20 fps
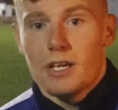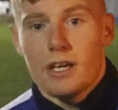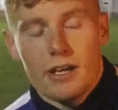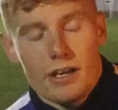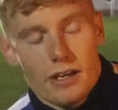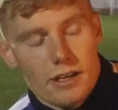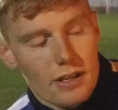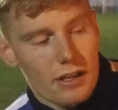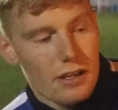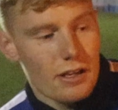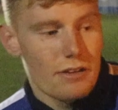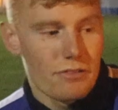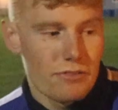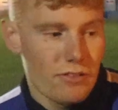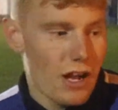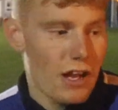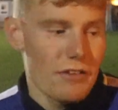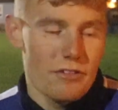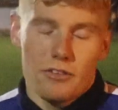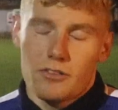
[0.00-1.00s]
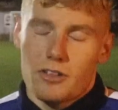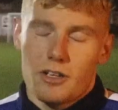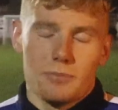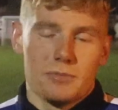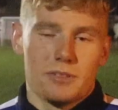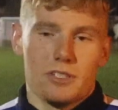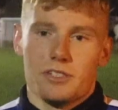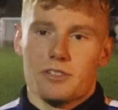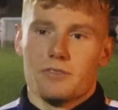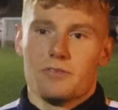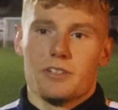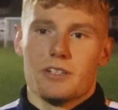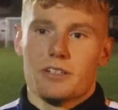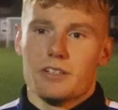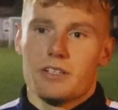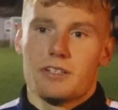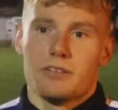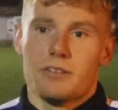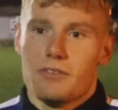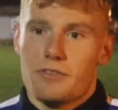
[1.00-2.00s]
Yeah, I thrive off competition
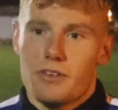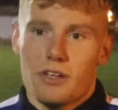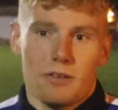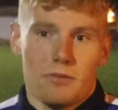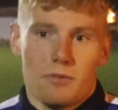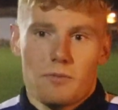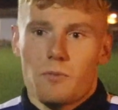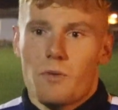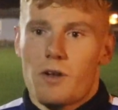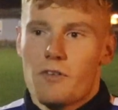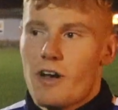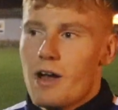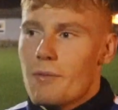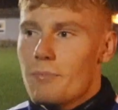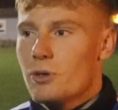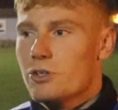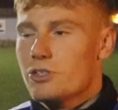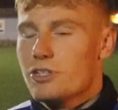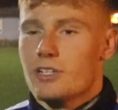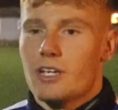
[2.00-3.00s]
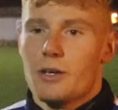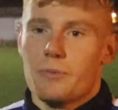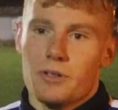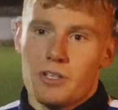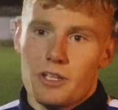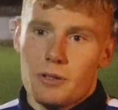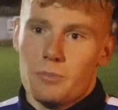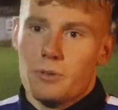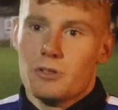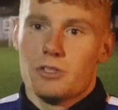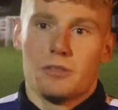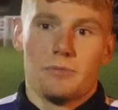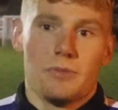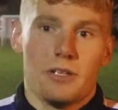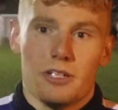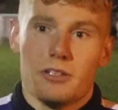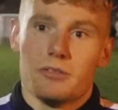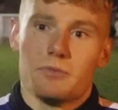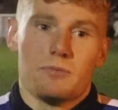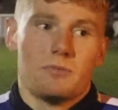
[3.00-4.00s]
really. If if I'm pushing them and they're pushing
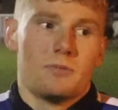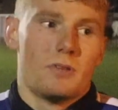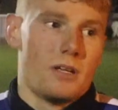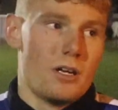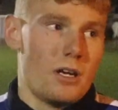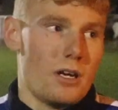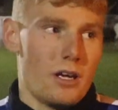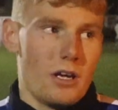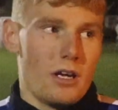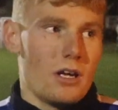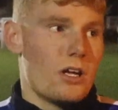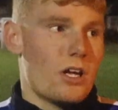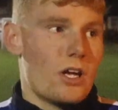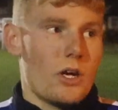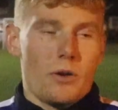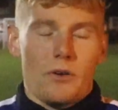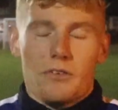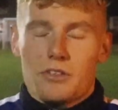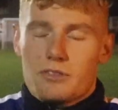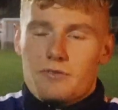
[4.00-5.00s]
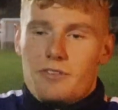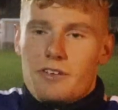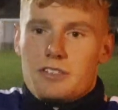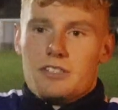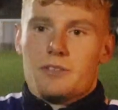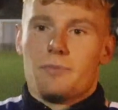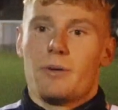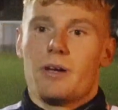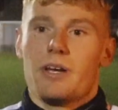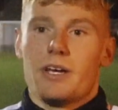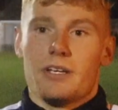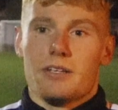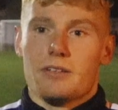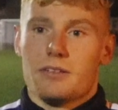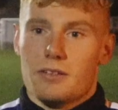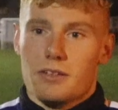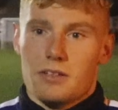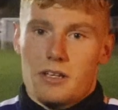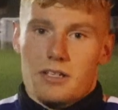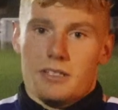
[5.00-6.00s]
me, whoever's fit to play
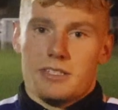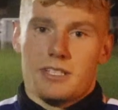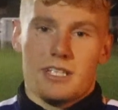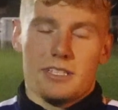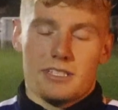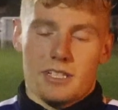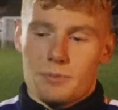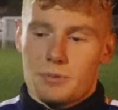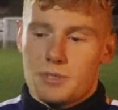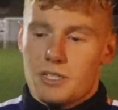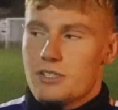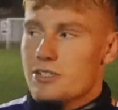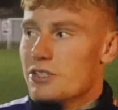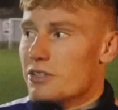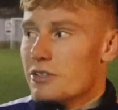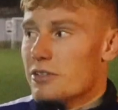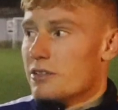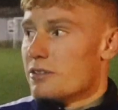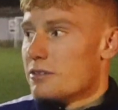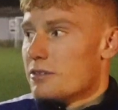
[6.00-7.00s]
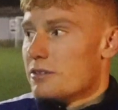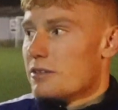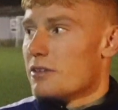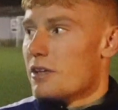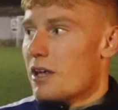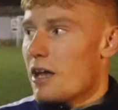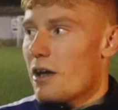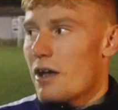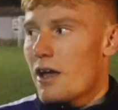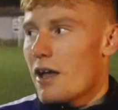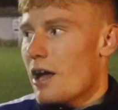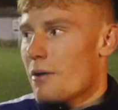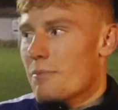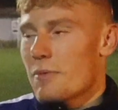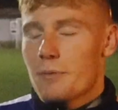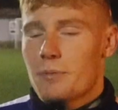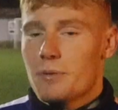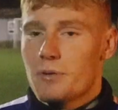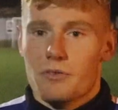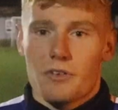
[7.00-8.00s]
and takes that position, I'm
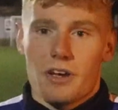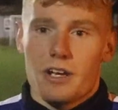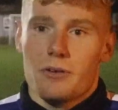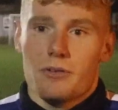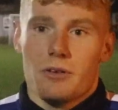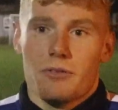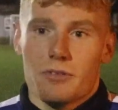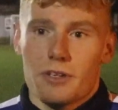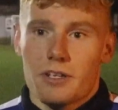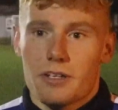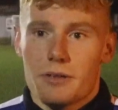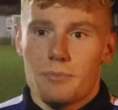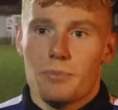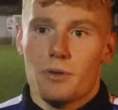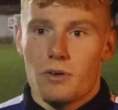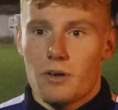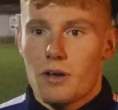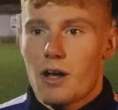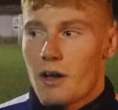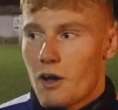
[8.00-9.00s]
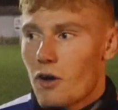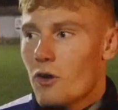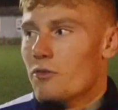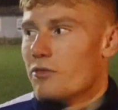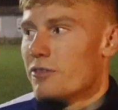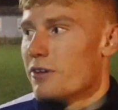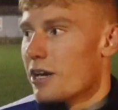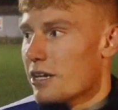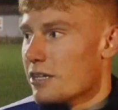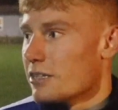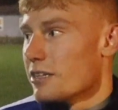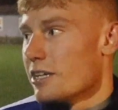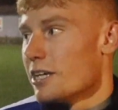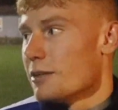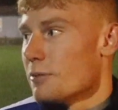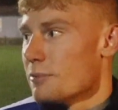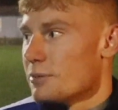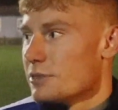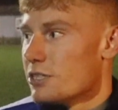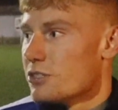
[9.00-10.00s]
happy with anyone really. But I, hopefully I can
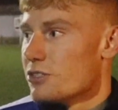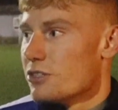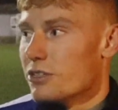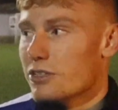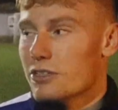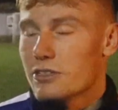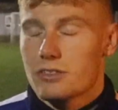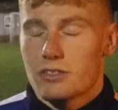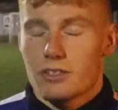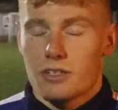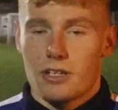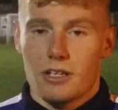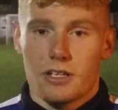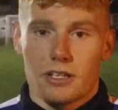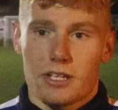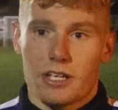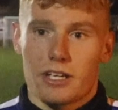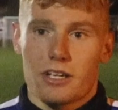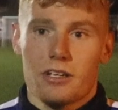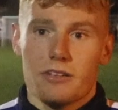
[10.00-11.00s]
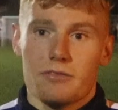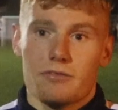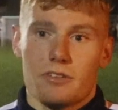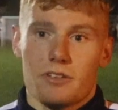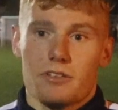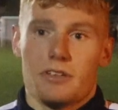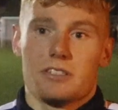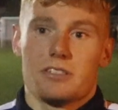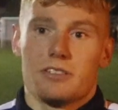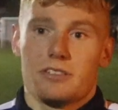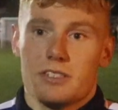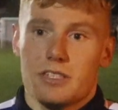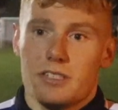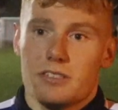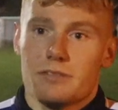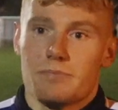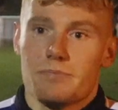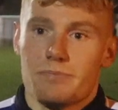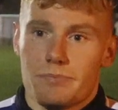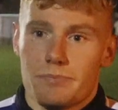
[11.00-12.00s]
keep my position and kick on for the rest of the
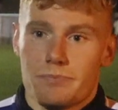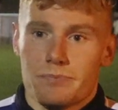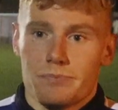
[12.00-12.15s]
season.